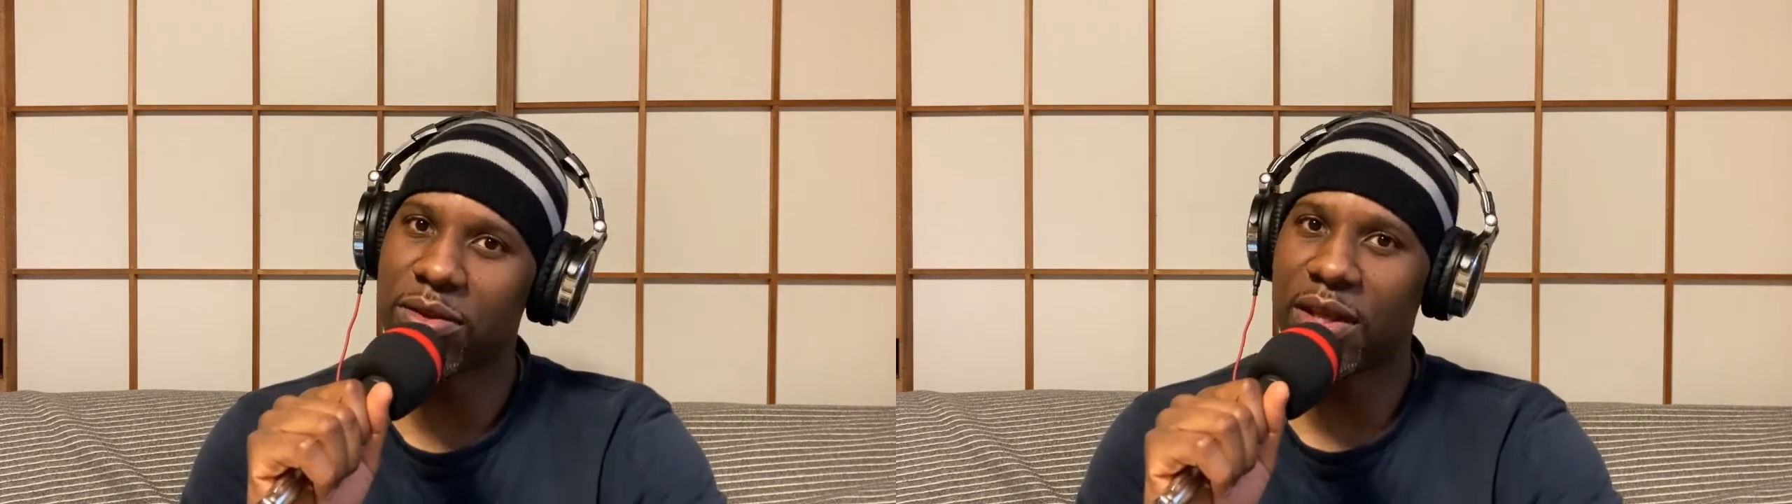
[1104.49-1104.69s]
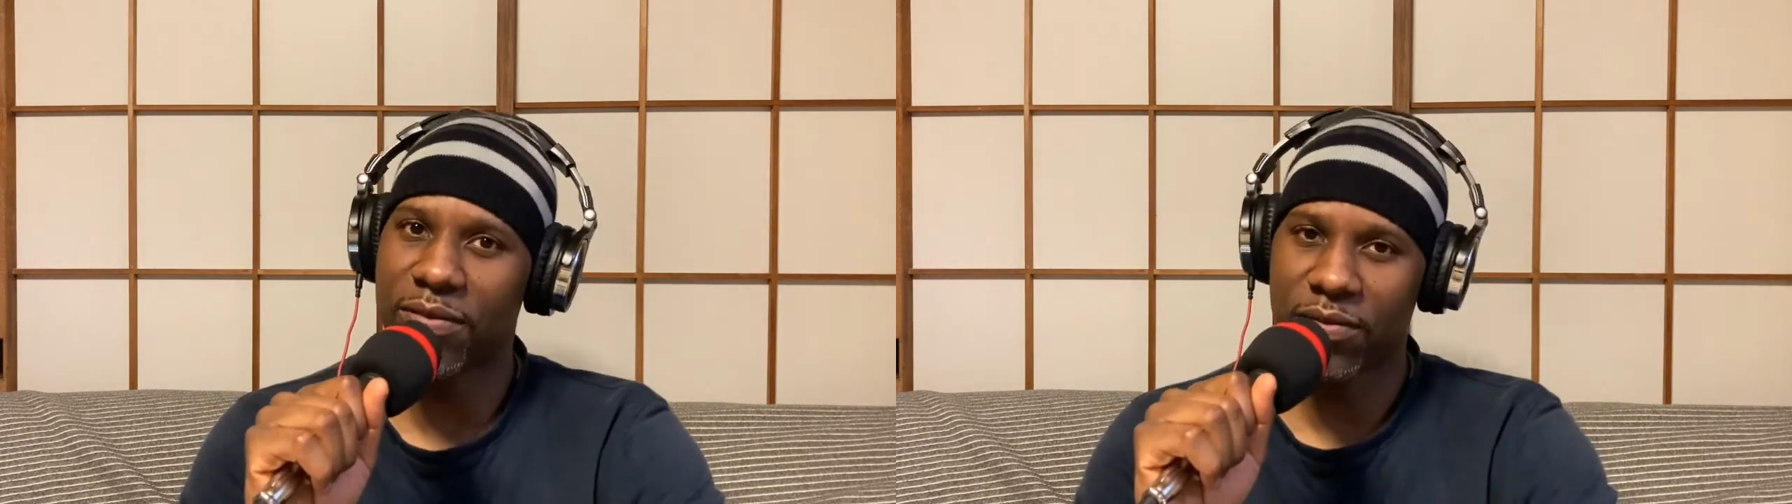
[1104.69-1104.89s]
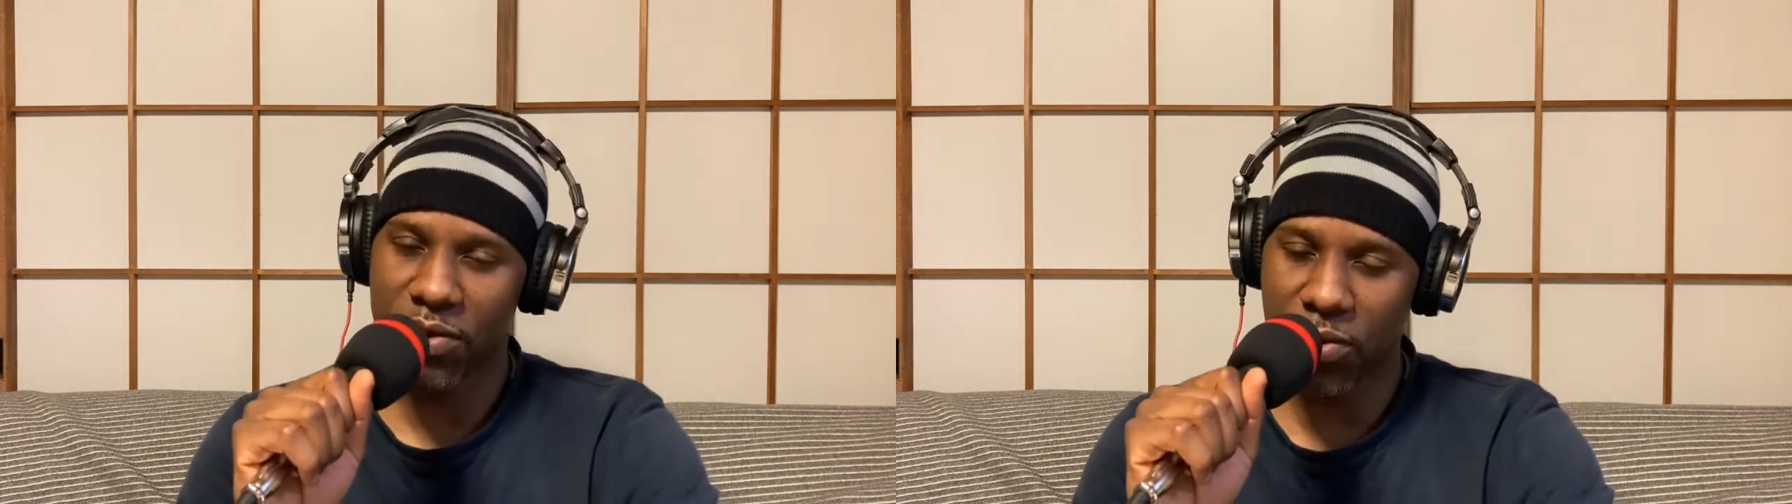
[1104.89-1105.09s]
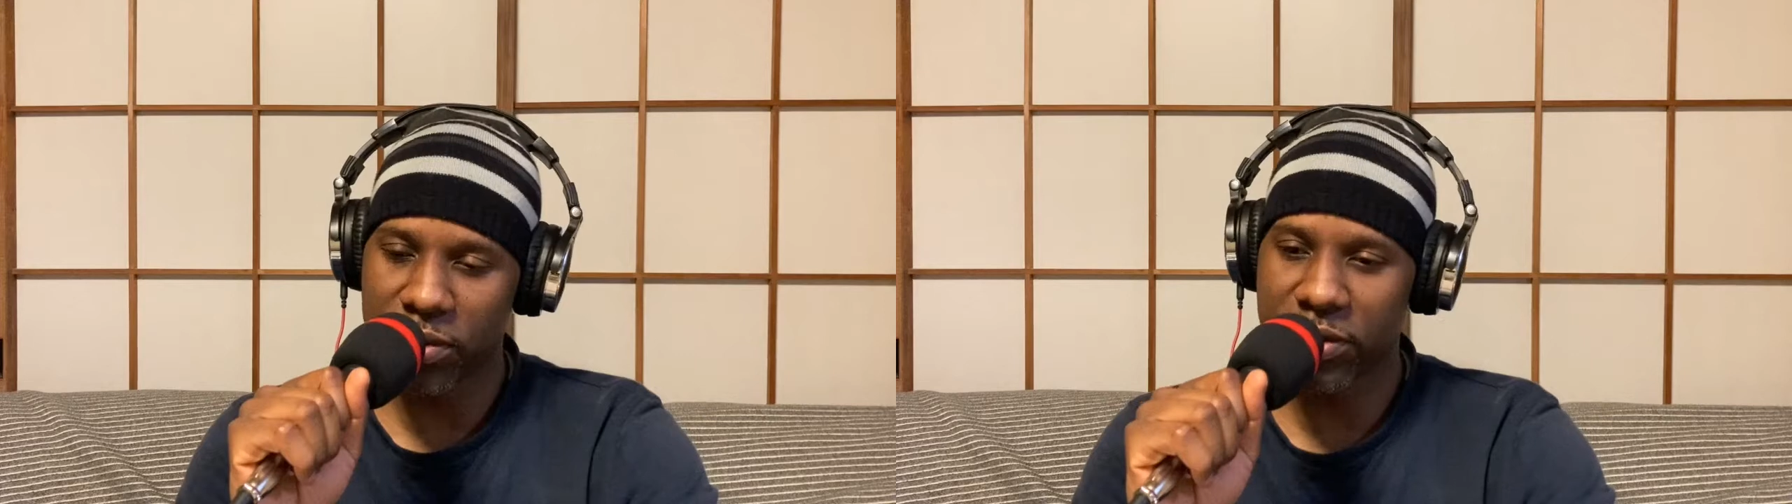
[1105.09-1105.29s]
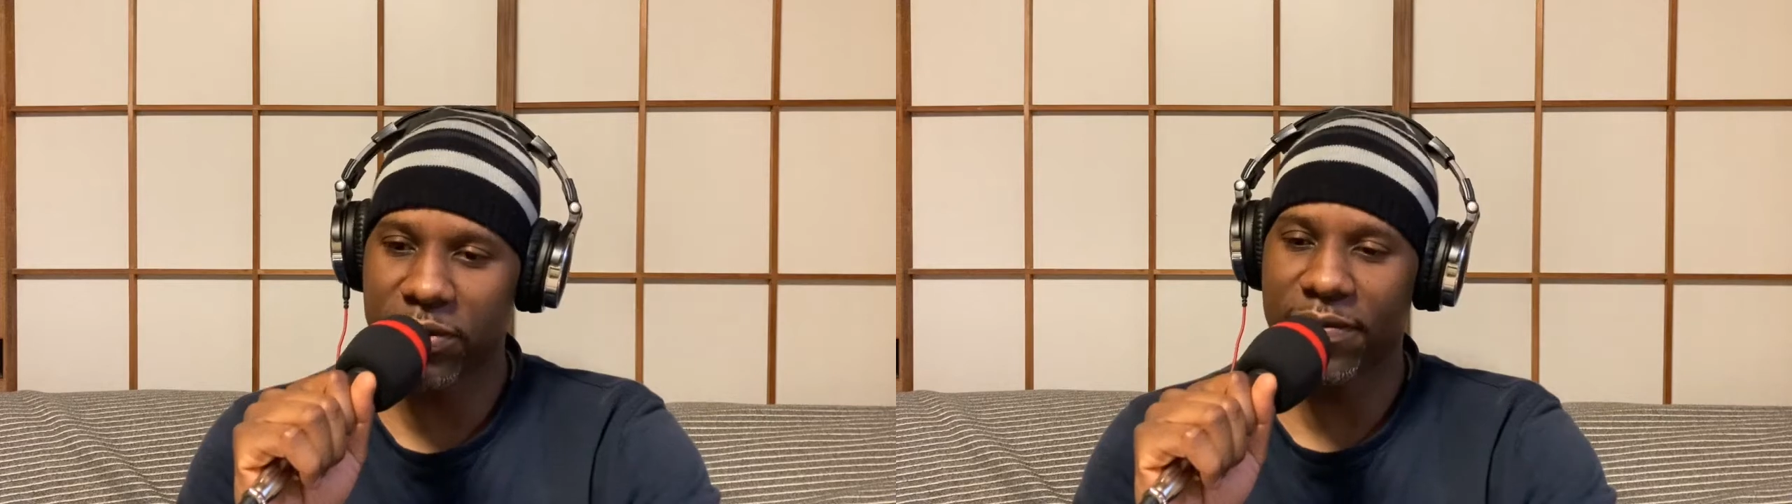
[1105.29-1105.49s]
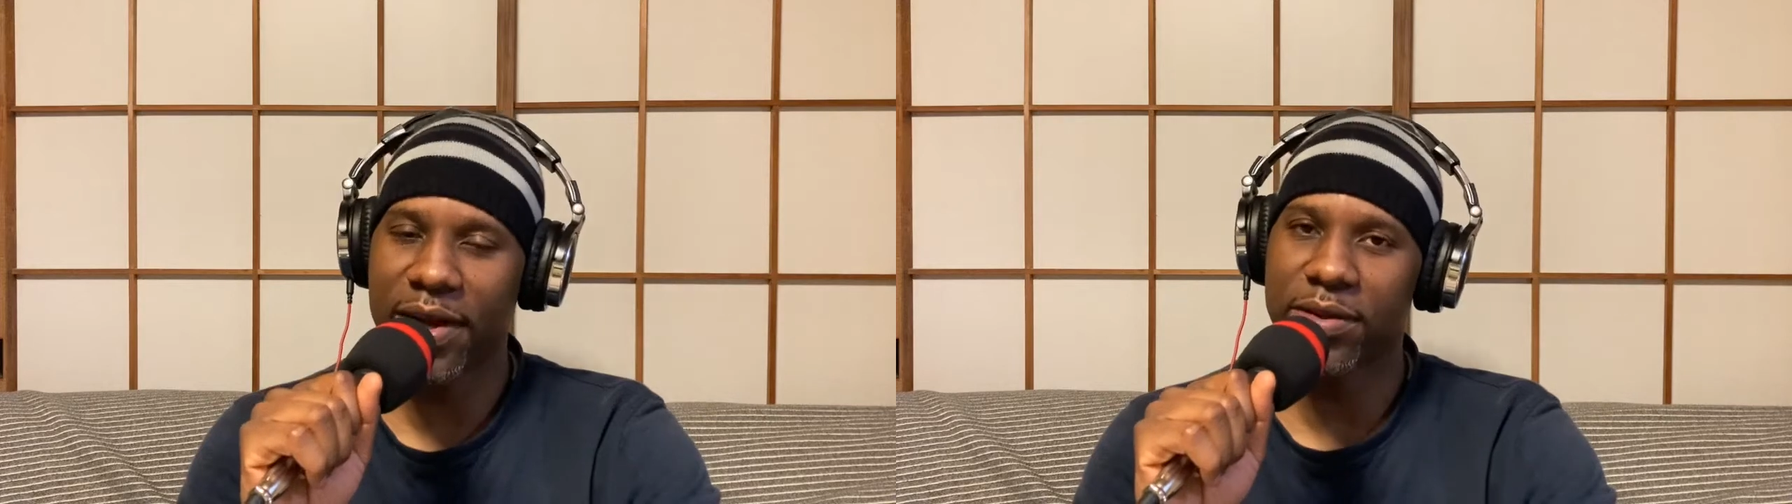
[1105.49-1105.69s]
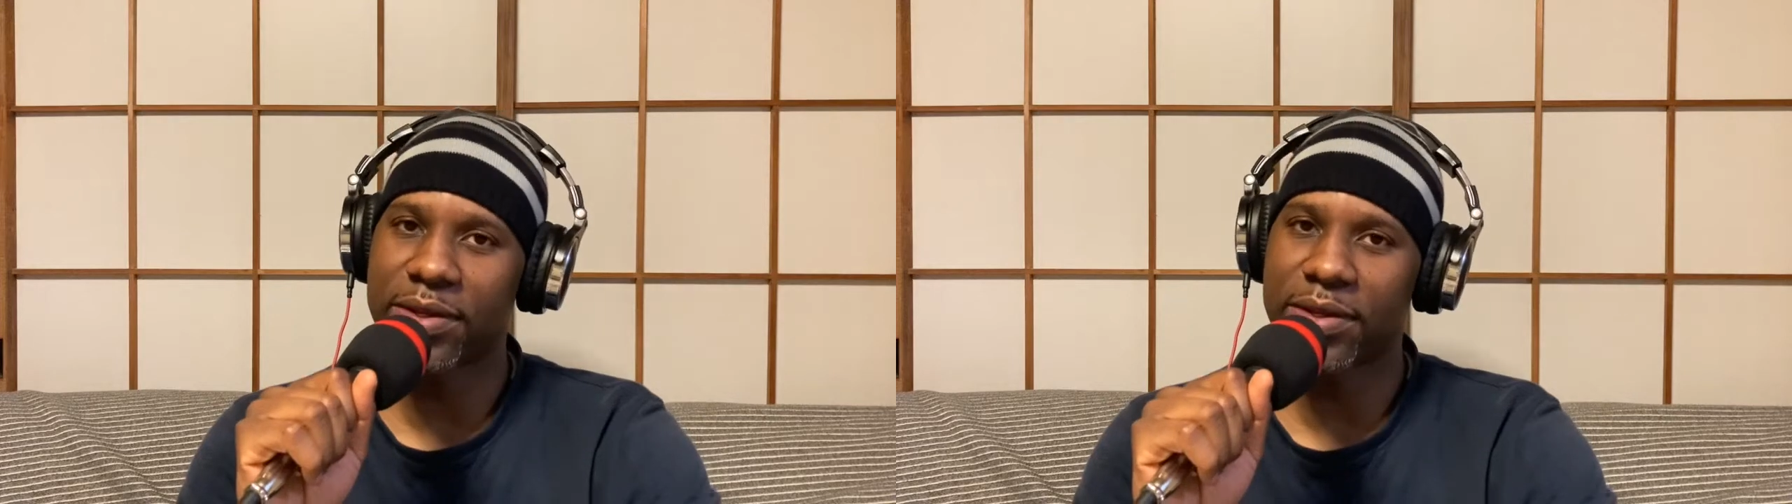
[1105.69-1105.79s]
they recorded her final